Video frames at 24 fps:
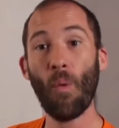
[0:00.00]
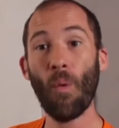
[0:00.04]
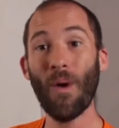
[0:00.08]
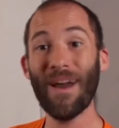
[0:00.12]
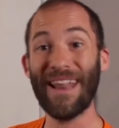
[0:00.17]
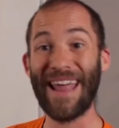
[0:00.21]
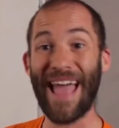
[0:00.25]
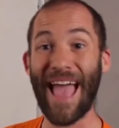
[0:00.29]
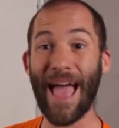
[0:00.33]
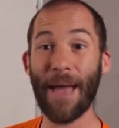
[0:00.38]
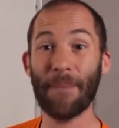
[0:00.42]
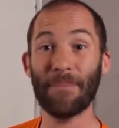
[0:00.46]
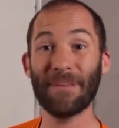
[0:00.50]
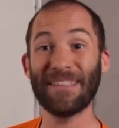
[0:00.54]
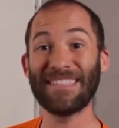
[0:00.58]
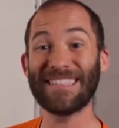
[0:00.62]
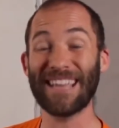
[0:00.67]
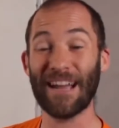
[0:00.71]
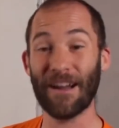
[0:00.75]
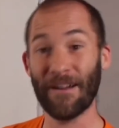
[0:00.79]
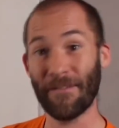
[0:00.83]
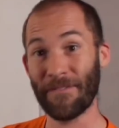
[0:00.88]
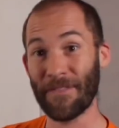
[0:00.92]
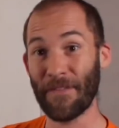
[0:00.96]
What
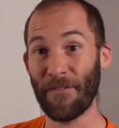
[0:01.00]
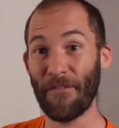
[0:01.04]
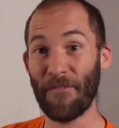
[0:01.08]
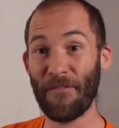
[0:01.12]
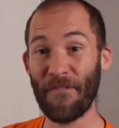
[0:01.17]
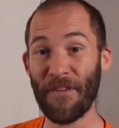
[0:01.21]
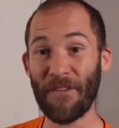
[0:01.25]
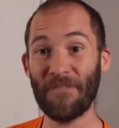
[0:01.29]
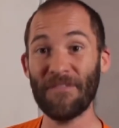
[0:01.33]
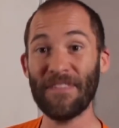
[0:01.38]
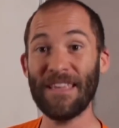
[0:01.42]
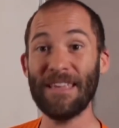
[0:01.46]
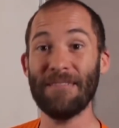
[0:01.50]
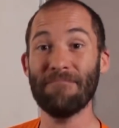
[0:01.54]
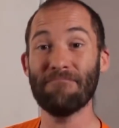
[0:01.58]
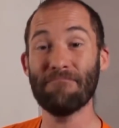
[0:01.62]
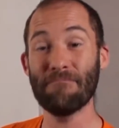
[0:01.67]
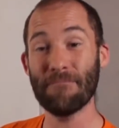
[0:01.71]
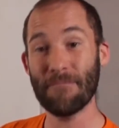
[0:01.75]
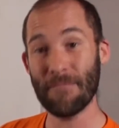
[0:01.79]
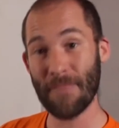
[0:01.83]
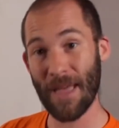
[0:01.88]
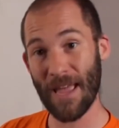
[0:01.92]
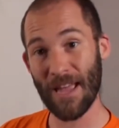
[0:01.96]
happens if the 50
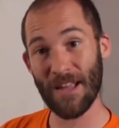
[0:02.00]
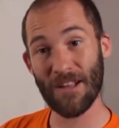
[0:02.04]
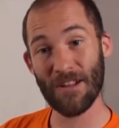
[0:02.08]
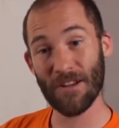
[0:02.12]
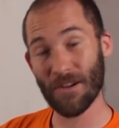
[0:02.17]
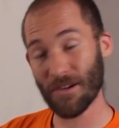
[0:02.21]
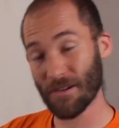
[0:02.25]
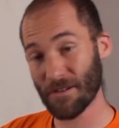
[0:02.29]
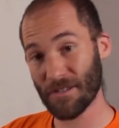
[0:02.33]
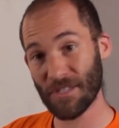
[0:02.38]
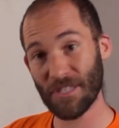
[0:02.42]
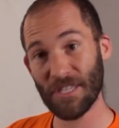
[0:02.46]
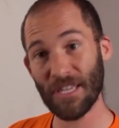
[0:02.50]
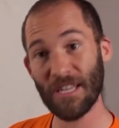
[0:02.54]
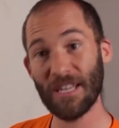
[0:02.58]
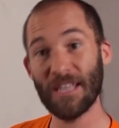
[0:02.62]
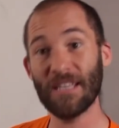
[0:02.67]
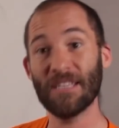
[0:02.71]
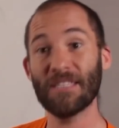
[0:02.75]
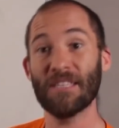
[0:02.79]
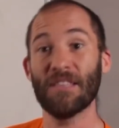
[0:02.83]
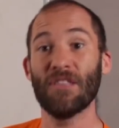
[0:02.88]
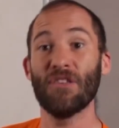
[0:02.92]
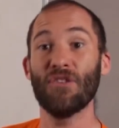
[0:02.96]
major
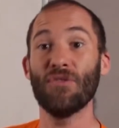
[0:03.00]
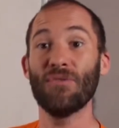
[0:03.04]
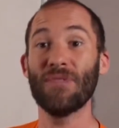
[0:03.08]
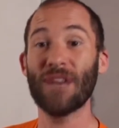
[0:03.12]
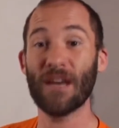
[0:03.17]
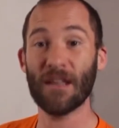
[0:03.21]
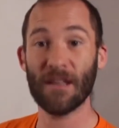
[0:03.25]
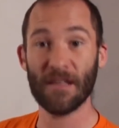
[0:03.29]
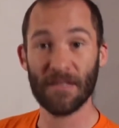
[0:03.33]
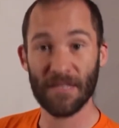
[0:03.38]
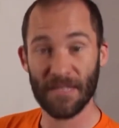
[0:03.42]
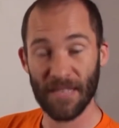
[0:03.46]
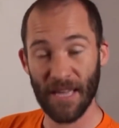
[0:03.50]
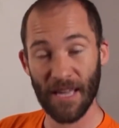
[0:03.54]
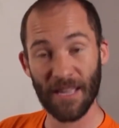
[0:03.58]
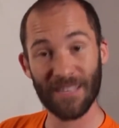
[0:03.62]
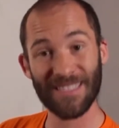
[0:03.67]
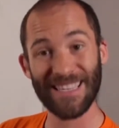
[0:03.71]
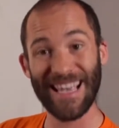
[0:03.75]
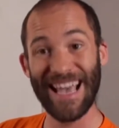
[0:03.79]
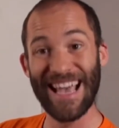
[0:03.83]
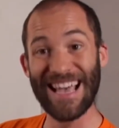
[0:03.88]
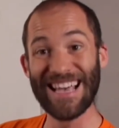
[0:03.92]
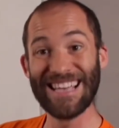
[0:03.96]
cities in the United
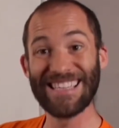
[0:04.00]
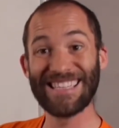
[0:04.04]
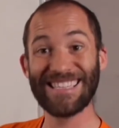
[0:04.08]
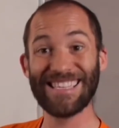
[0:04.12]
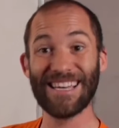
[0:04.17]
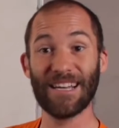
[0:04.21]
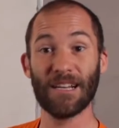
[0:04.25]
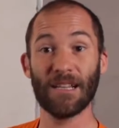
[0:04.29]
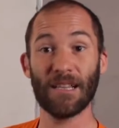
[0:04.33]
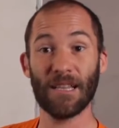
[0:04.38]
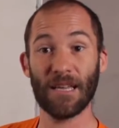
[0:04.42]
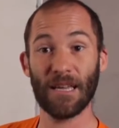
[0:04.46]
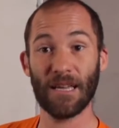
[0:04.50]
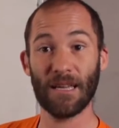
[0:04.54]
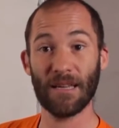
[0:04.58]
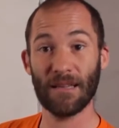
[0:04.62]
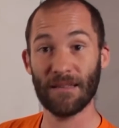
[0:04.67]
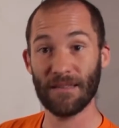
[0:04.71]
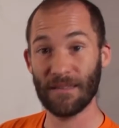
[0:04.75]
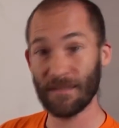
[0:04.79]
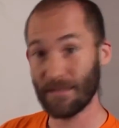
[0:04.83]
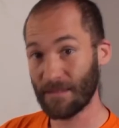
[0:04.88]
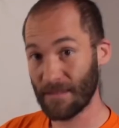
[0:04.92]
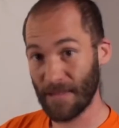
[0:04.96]
States
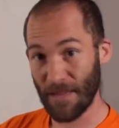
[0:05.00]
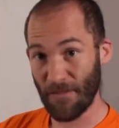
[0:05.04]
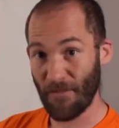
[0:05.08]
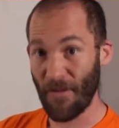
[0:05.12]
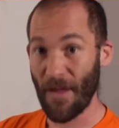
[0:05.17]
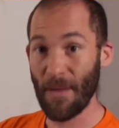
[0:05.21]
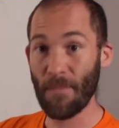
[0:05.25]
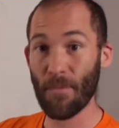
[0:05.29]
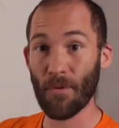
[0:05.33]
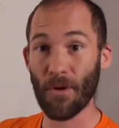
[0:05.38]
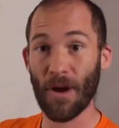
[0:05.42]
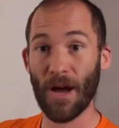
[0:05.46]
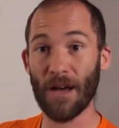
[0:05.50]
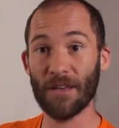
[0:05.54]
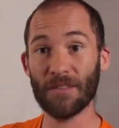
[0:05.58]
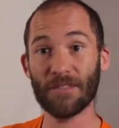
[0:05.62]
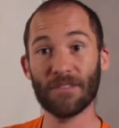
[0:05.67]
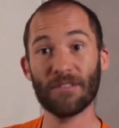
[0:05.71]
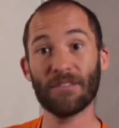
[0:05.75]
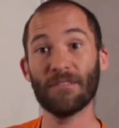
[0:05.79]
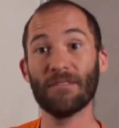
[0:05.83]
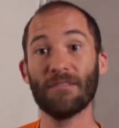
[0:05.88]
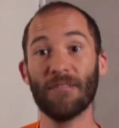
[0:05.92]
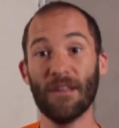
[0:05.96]
suddenly get vaporized?